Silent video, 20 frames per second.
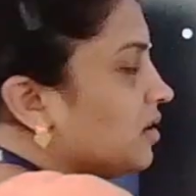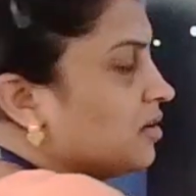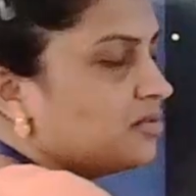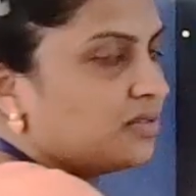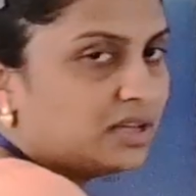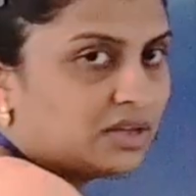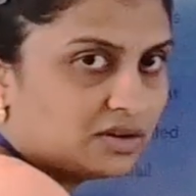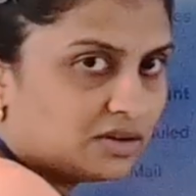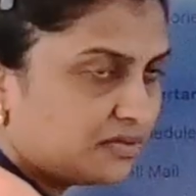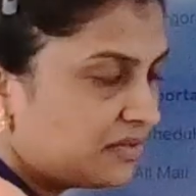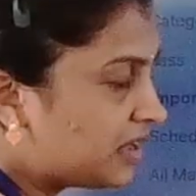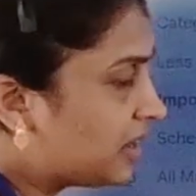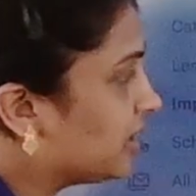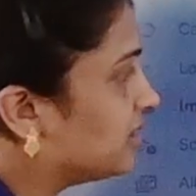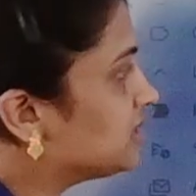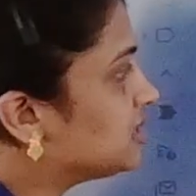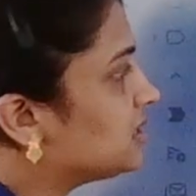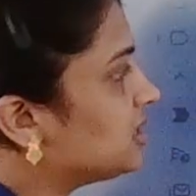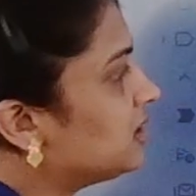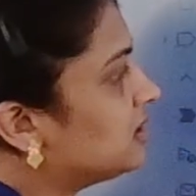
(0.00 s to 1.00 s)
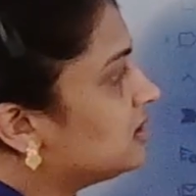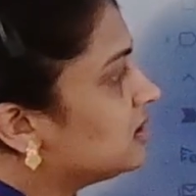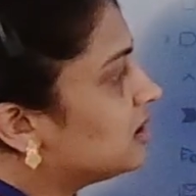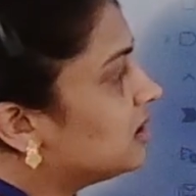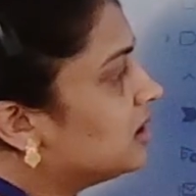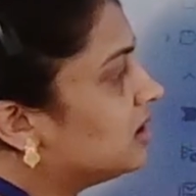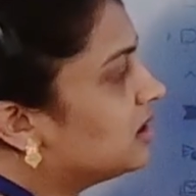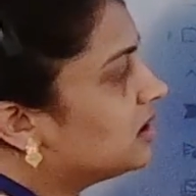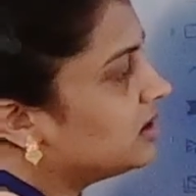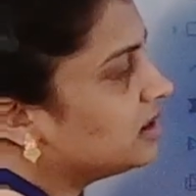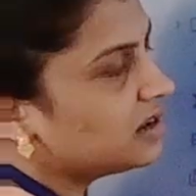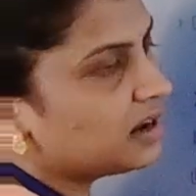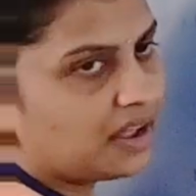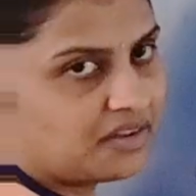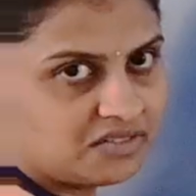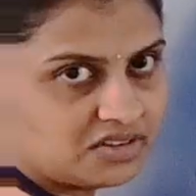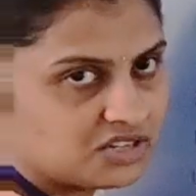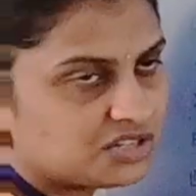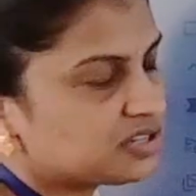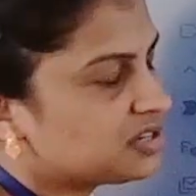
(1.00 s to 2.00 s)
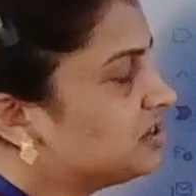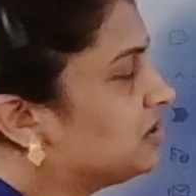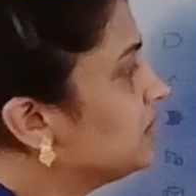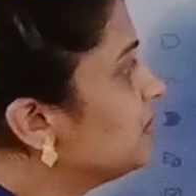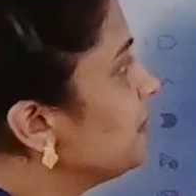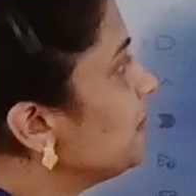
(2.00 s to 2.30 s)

we can see the derivation,